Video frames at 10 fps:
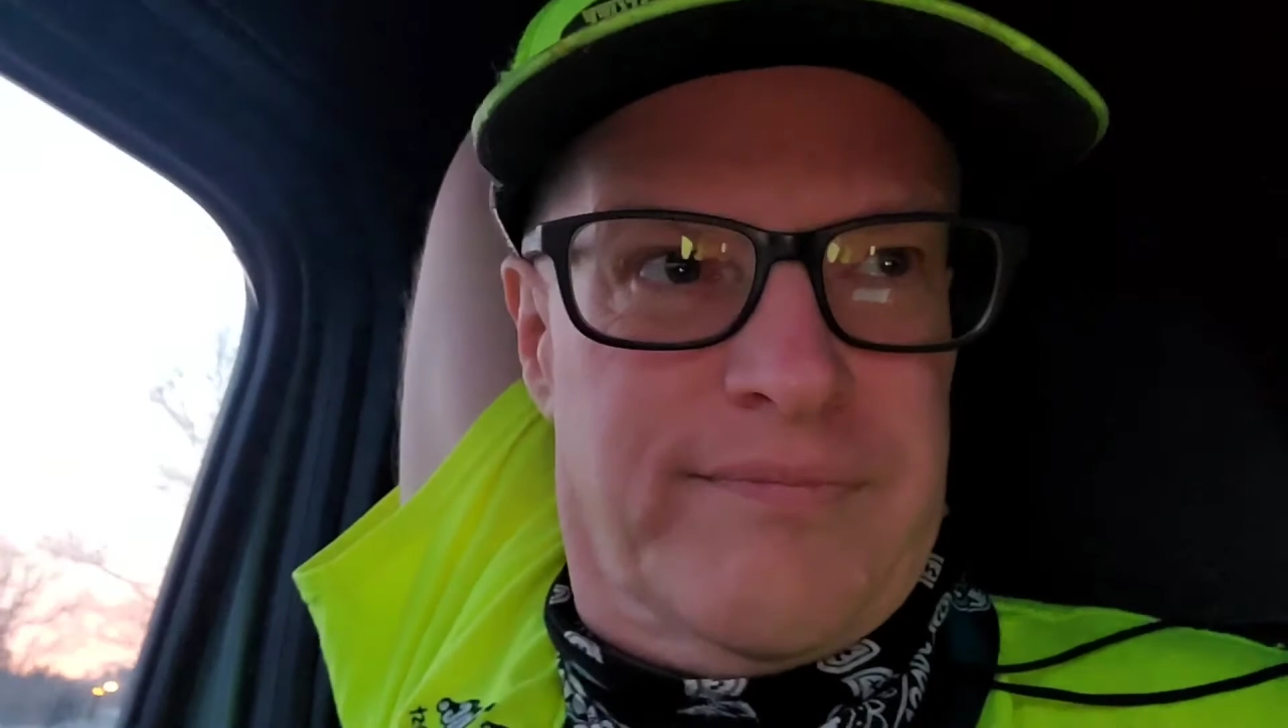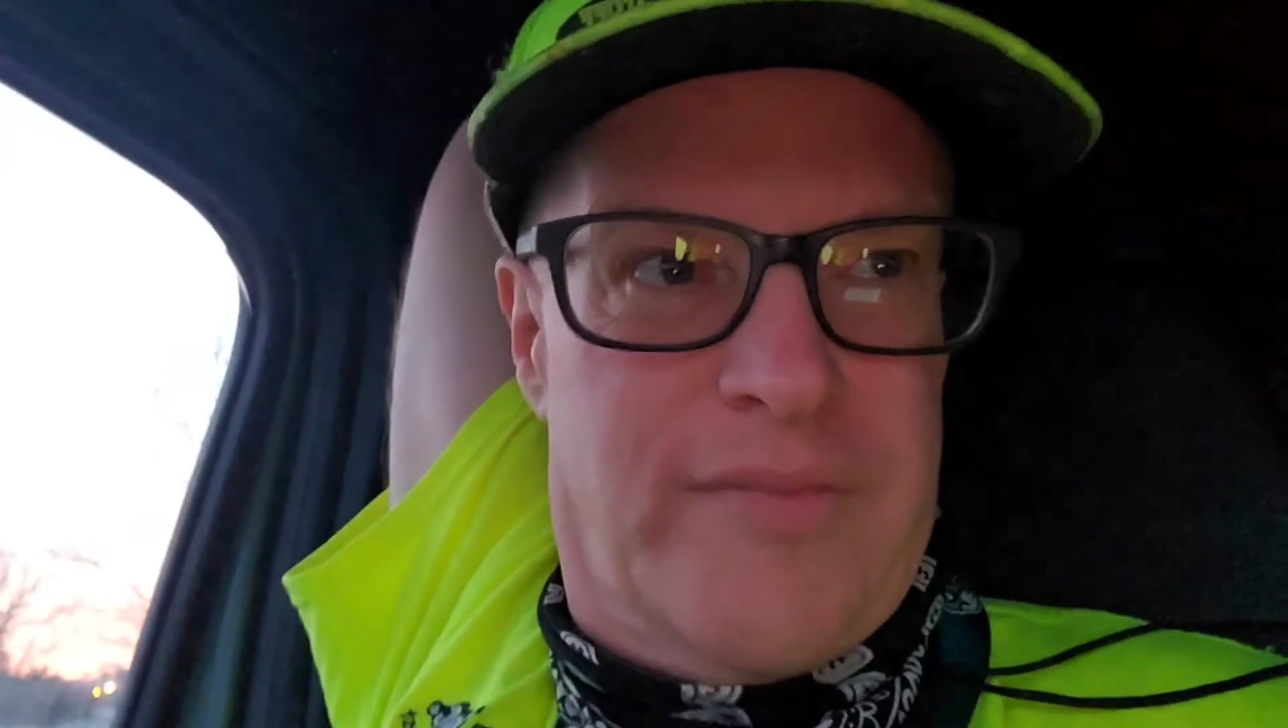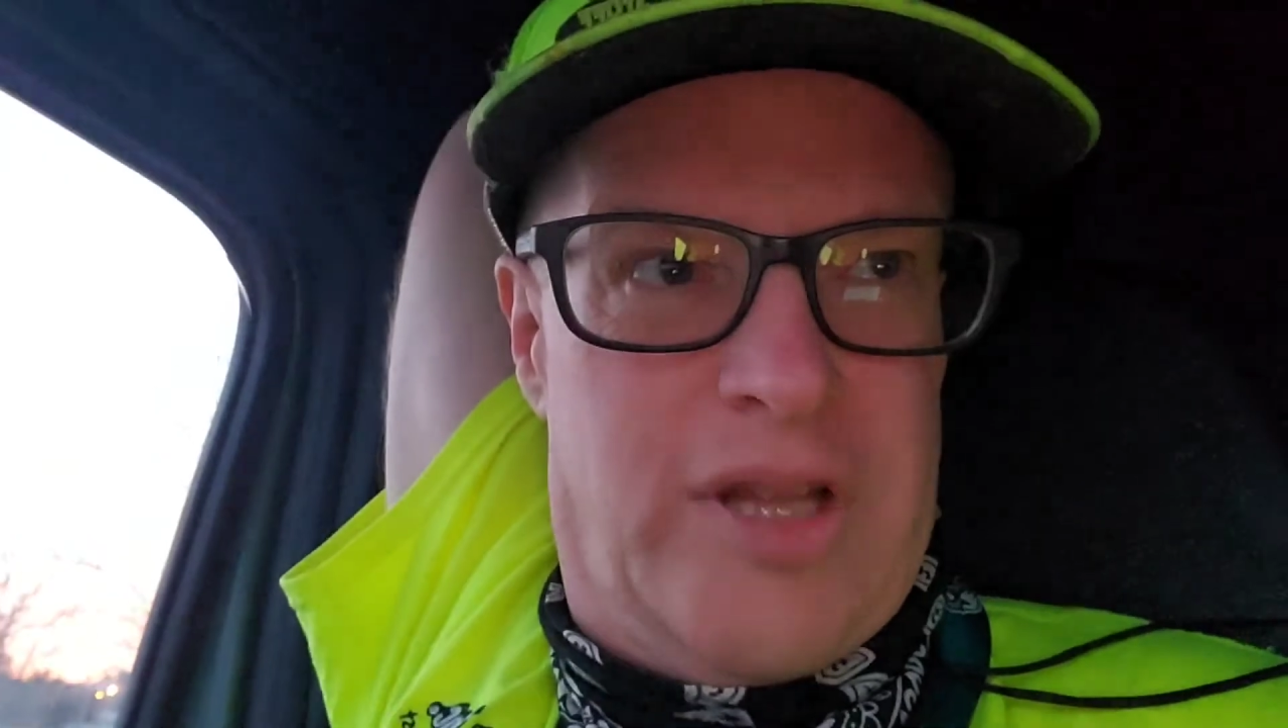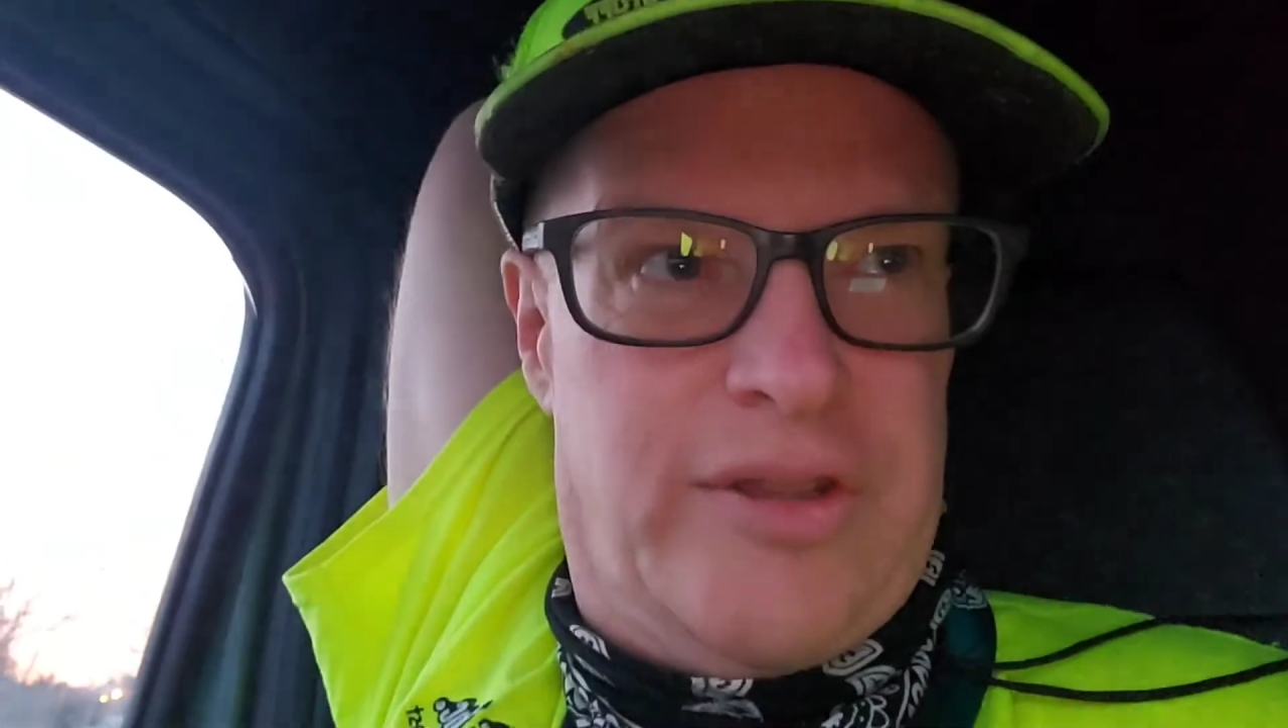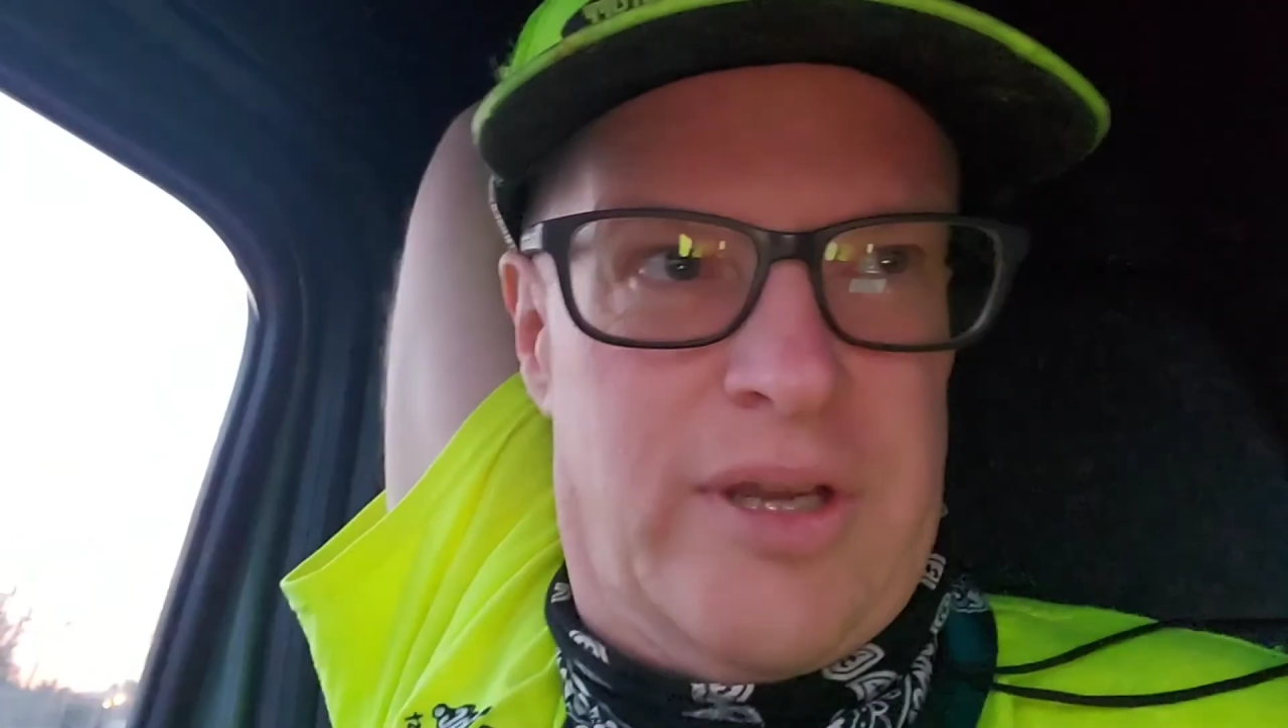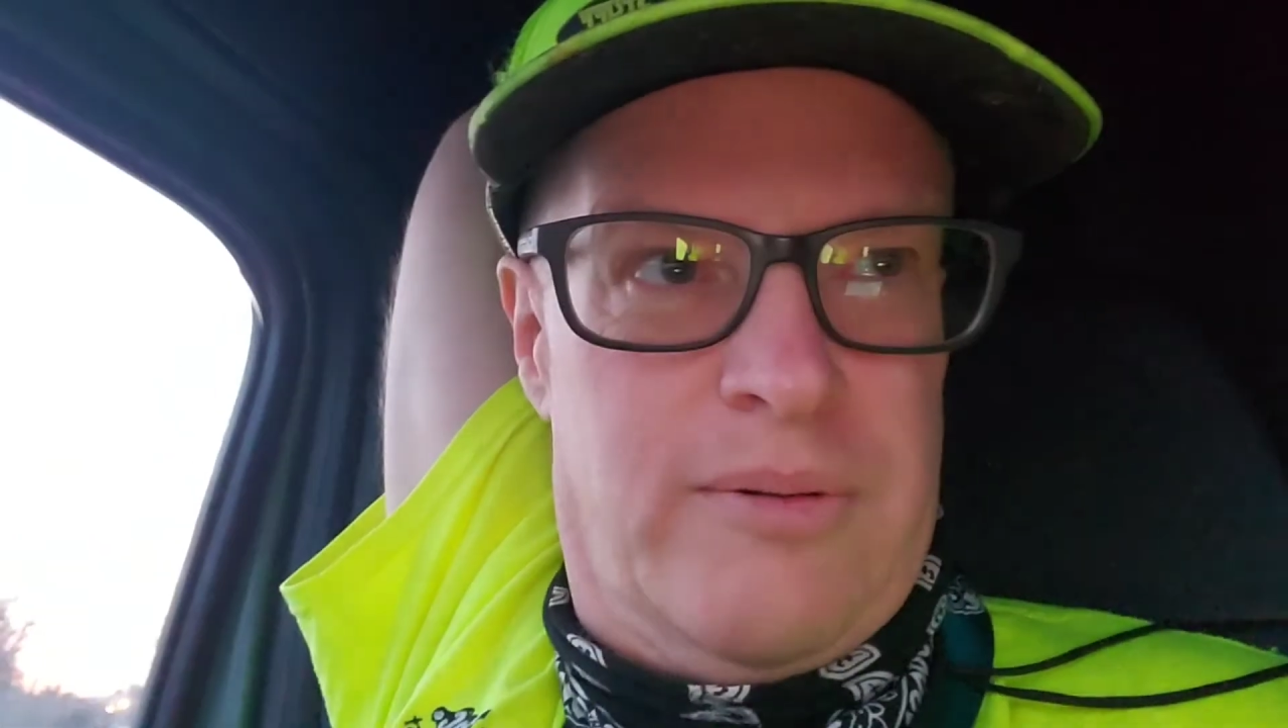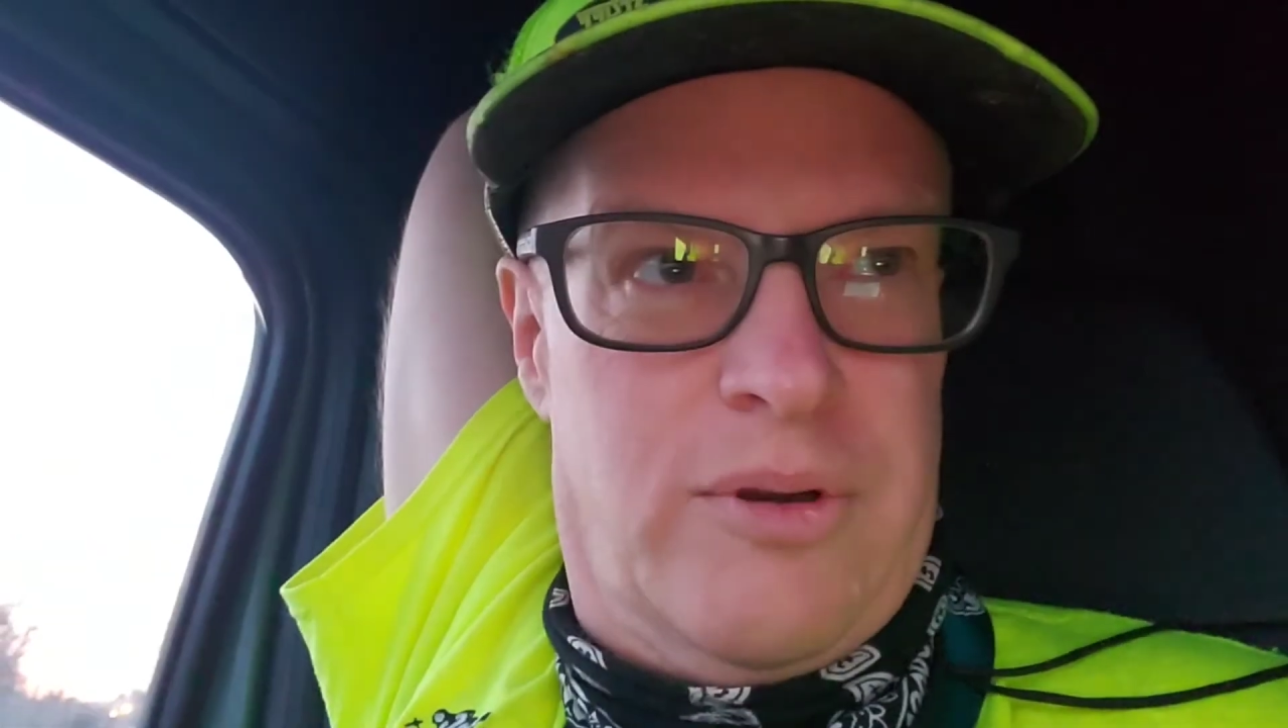I think I'm